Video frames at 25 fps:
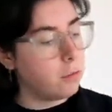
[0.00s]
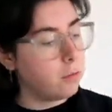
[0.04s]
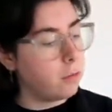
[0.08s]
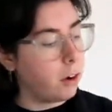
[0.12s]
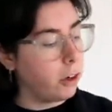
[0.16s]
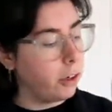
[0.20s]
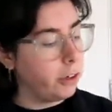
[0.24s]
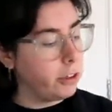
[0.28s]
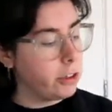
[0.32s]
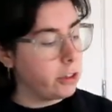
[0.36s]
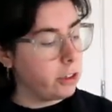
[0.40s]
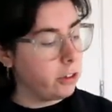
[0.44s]

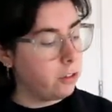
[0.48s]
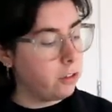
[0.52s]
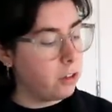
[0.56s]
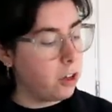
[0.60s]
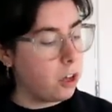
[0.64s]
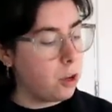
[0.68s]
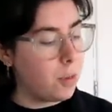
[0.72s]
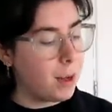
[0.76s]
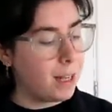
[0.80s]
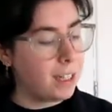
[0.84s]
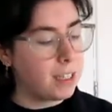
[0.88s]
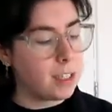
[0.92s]
Rose of
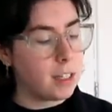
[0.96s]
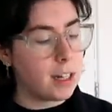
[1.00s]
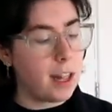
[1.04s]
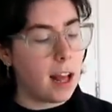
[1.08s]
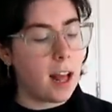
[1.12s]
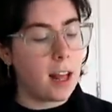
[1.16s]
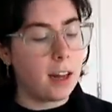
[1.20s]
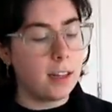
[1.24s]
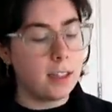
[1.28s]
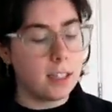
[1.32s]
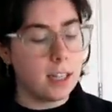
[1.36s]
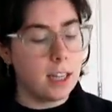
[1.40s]
No Man's
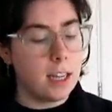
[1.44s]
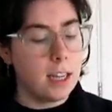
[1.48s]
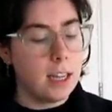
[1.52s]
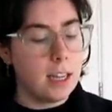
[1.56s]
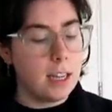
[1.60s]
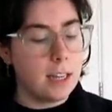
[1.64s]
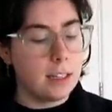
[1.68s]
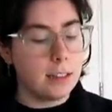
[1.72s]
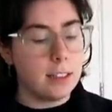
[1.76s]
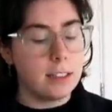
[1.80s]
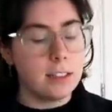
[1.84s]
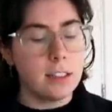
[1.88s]
Land.
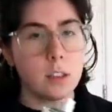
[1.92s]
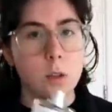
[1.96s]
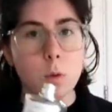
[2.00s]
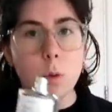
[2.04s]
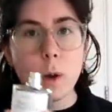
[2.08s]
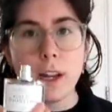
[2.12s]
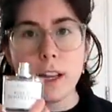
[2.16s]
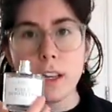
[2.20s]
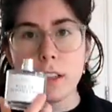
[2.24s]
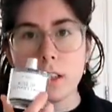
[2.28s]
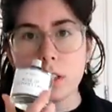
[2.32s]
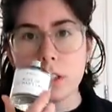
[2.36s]
This is
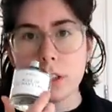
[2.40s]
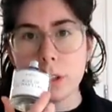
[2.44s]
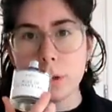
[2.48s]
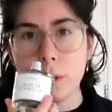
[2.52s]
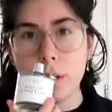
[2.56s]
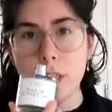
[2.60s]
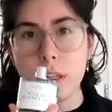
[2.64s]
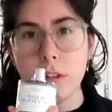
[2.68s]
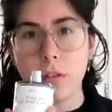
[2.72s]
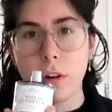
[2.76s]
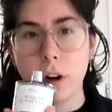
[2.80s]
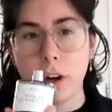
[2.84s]
quite a
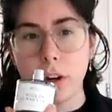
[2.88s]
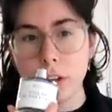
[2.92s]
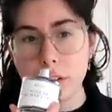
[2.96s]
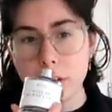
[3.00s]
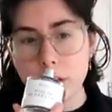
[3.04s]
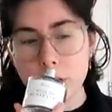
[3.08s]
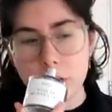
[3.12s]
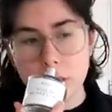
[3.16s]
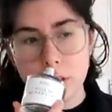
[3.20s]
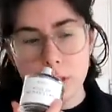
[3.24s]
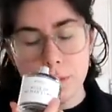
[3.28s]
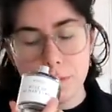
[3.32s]
sweet
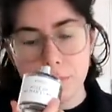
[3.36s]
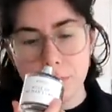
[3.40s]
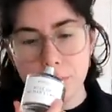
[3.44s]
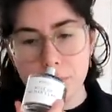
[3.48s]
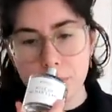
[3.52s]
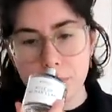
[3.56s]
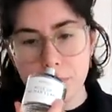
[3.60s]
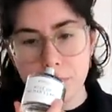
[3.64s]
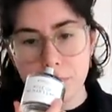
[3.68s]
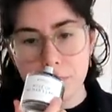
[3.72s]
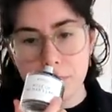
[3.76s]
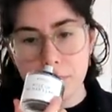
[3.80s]
rose
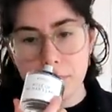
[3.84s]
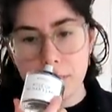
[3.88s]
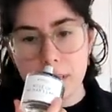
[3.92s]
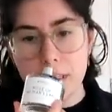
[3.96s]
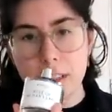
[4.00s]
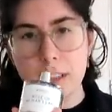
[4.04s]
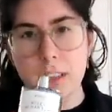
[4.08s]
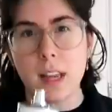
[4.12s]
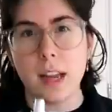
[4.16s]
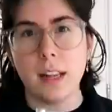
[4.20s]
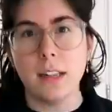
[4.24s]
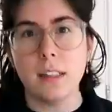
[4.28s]

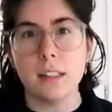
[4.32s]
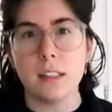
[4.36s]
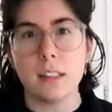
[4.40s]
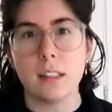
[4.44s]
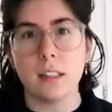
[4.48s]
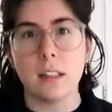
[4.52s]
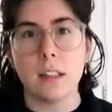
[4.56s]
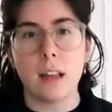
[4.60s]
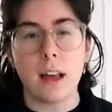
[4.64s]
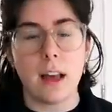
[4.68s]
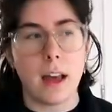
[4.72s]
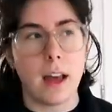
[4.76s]

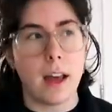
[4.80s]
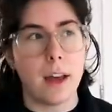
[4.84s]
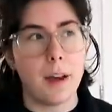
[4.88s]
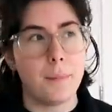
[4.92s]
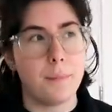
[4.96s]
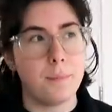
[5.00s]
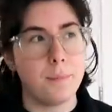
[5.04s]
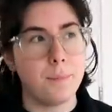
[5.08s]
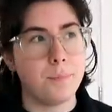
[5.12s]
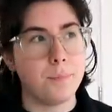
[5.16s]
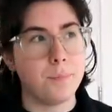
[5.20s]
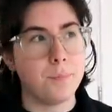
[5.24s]
scent,
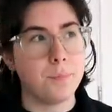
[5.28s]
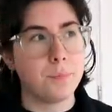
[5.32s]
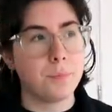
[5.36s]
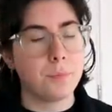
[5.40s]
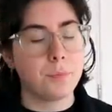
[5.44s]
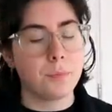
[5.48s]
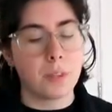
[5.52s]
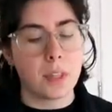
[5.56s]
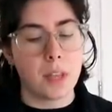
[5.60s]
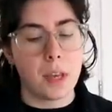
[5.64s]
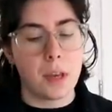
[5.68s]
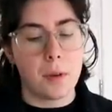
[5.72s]

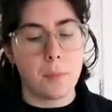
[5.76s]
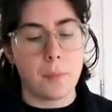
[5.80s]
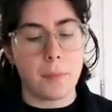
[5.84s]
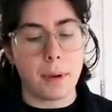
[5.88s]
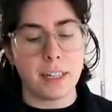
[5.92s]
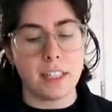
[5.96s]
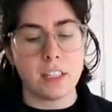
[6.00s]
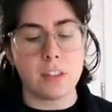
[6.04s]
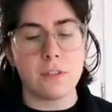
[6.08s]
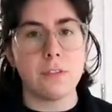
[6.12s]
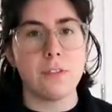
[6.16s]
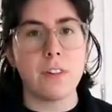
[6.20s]

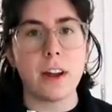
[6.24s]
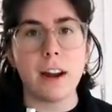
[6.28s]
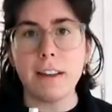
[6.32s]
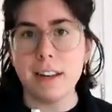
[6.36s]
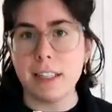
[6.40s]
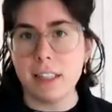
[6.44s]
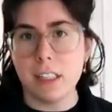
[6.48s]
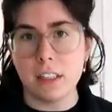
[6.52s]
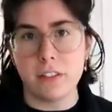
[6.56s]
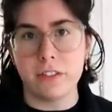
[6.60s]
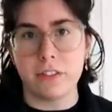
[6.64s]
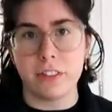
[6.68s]
but it's
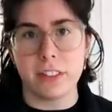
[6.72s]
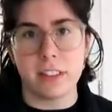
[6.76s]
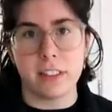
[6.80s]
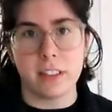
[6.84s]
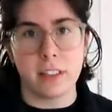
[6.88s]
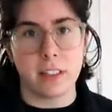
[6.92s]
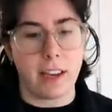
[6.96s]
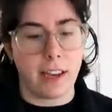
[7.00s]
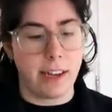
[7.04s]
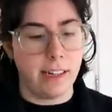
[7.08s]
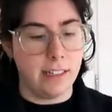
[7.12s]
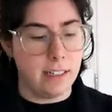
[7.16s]
very
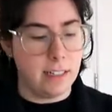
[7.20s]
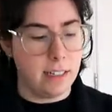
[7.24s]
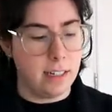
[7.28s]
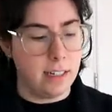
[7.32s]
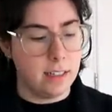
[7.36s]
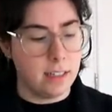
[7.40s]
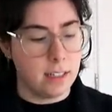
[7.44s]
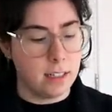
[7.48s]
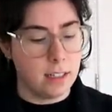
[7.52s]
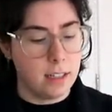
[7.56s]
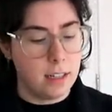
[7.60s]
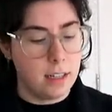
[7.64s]

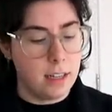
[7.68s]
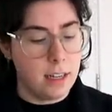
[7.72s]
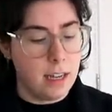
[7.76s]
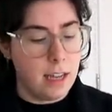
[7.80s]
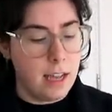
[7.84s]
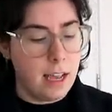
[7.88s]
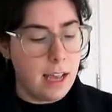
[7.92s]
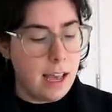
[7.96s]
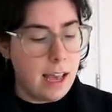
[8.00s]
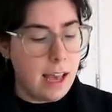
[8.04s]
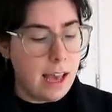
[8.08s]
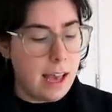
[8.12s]
sophisticated.
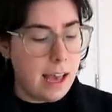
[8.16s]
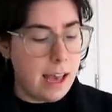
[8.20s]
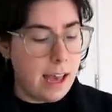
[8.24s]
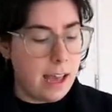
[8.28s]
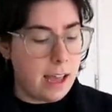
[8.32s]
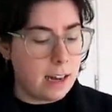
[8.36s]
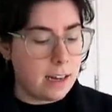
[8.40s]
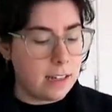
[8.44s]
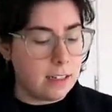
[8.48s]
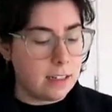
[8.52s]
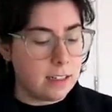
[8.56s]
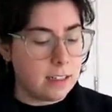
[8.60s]

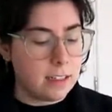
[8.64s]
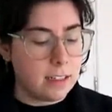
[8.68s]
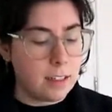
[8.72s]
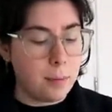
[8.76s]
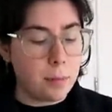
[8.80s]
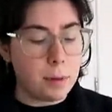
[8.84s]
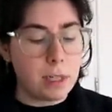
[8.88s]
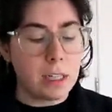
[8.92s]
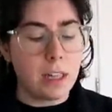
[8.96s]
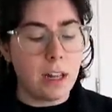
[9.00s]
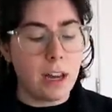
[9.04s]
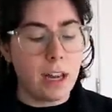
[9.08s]
And
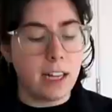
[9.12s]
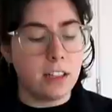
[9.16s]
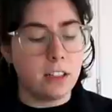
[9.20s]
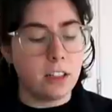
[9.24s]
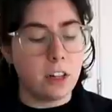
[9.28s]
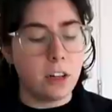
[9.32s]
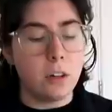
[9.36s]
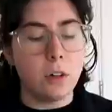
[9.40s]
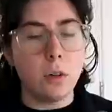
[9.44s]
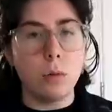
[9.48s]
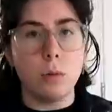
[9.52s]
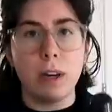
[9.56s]
something that I
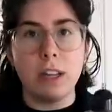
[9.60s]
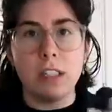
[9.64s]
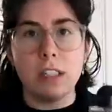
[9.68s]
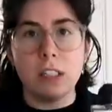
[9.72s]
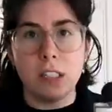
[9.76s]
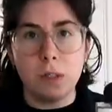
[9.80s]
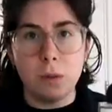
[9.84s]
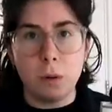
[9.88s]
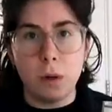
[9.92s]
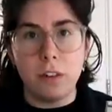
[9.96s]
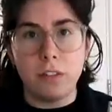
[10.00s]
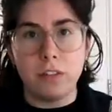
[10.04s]
don't wear
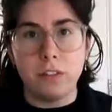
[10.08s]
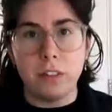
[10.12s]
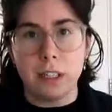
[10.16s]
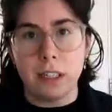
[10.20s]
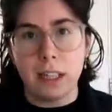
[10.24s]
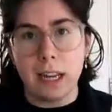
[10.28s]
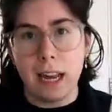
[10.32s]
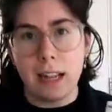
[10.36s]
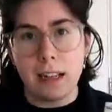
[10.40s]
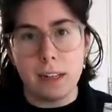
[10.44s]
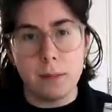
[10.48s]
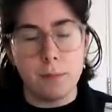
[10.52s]
too
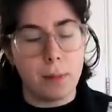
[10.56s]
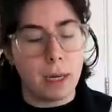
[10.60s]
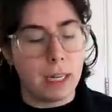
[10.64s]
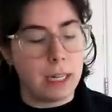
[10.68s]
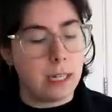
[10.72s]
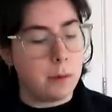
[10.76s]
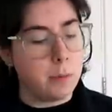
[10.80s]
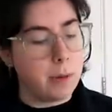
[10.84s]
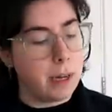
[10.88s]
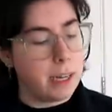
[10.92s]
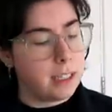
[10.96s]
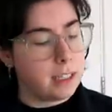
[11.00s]
often, Alan
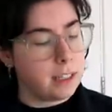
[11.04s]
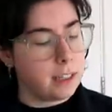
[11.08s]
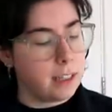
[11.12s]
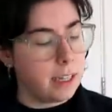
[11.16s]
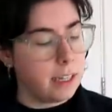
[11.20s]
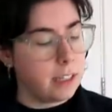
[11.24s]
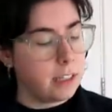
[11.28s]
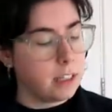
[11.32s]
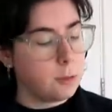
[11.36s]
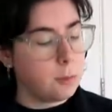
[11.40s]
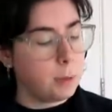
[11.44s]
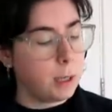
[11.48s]
mainly wears
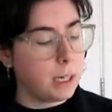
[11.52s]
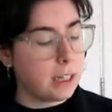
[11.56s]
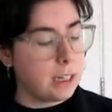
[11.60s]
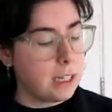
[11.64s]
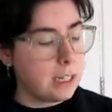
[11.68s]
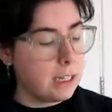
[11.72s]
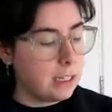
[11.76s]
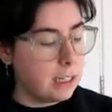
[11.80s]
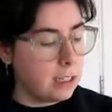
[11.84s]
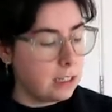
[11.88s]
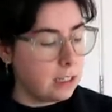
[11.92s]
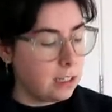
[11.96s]
this, but I
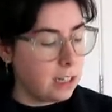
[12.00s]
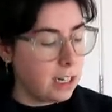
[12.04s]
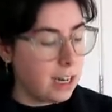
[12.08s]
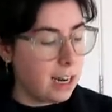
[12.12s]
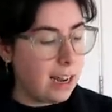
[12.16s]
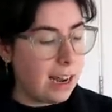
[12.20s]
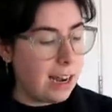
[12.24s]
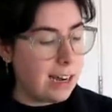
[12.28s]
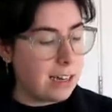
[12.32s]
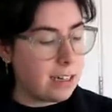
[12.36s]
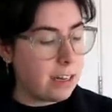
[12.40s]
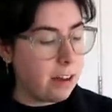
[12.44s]
think this
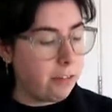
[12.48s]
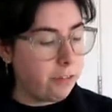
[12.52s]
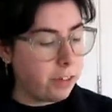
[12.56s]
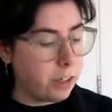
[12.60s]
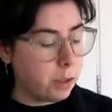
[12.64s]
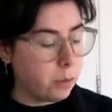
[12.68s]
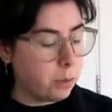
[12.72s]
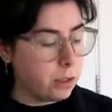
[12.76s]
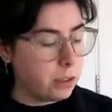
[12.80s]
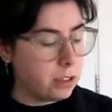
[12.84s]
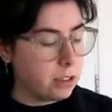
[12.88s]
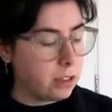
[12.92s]
year I
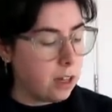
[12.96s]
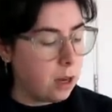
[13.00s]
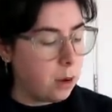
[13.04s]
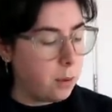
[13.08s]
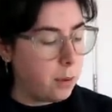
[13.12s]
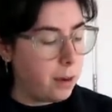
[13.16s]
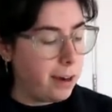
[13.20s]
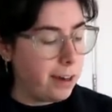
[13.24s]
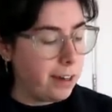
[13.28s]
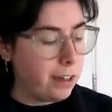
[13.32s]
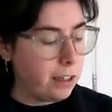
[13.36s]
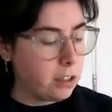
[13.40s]
definitely want to start
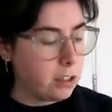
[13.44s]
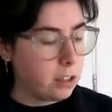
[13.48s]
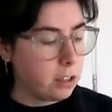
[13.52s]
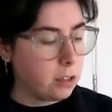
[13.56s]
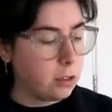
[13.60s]
wearing